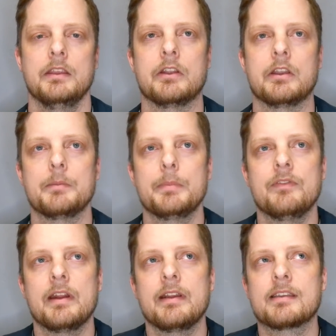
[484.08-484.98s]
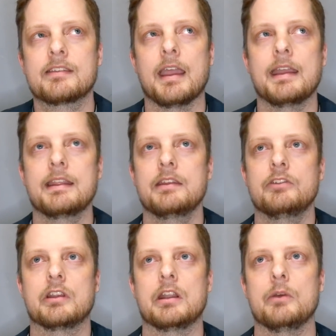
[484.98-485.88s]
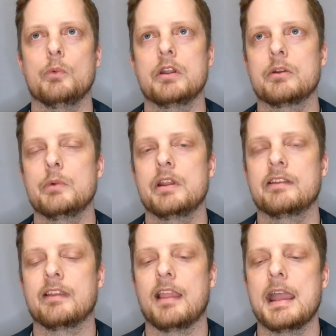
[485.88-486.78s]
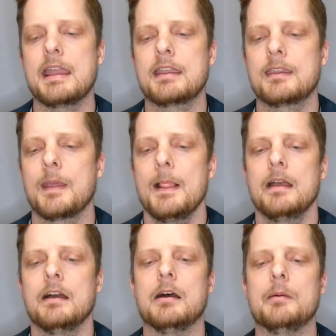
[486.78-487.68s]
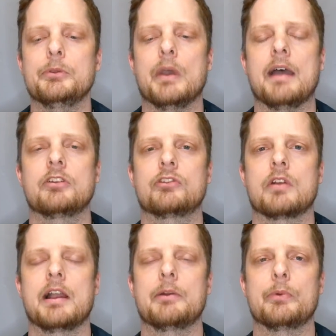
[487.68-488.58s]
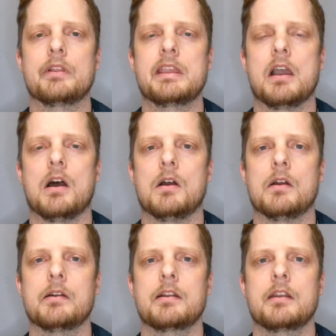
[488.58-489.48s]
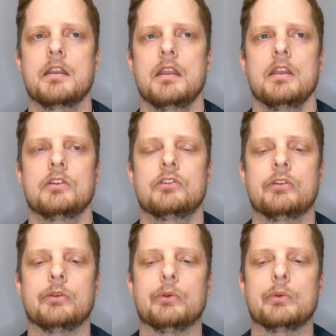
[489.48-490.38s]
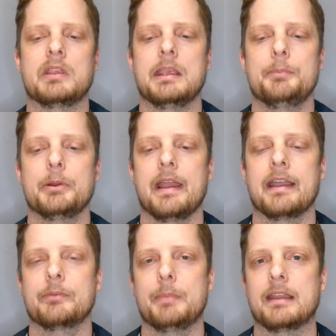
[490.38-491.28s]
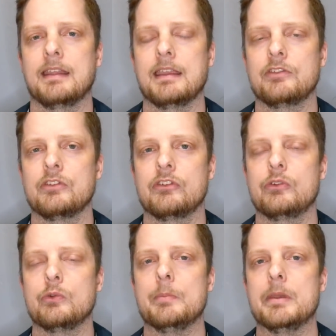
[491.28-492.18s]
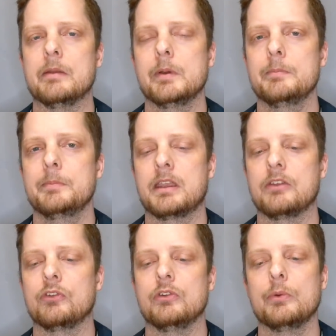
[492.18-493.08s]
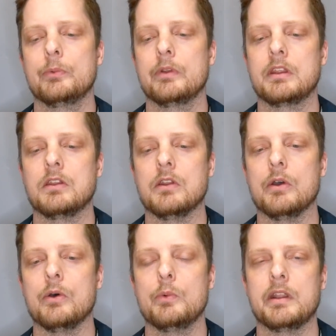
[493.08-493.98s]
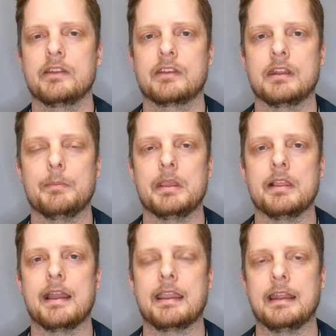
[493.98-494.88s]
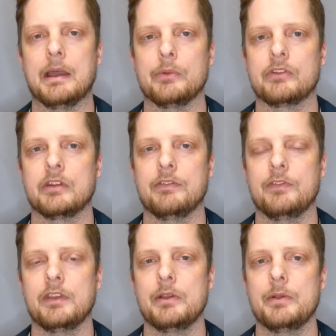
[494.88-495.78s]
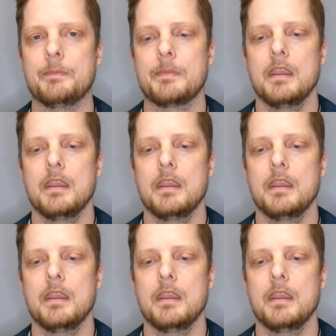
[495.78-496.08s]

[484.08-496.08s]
You're going to be very excited, you're going to wonder what it's like. Um, you have to try really hard to keep your expectations to a minimum because you don't really know what it's going to be like and how it's going to feel.